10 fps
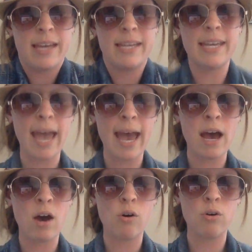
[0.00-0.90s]

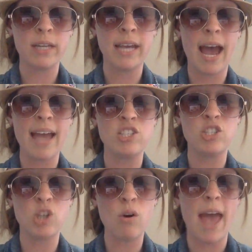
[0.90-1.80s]
Yeah, only I
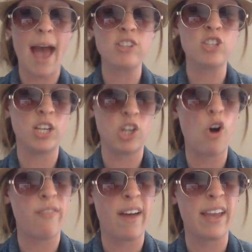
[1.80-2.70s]
don't actually
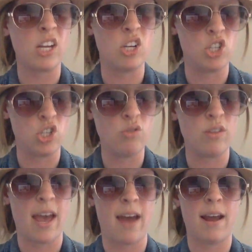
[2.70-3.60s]
know if I can do
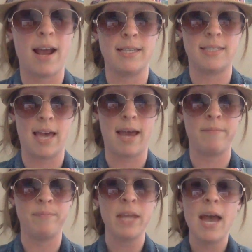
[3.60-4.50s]
that, I said,
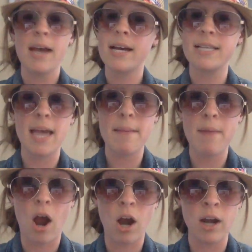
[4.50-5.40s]
'cause I'm
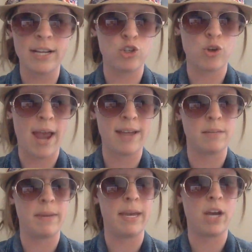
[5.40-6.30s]
already trying
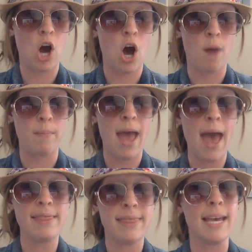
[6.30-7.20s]
to be calm,
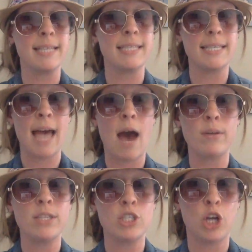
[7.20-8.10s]
and this is how
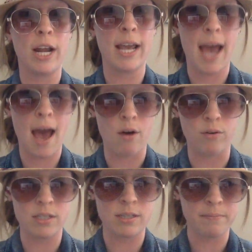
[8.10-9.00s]
it's turning
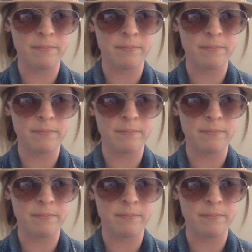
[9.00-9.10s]
out.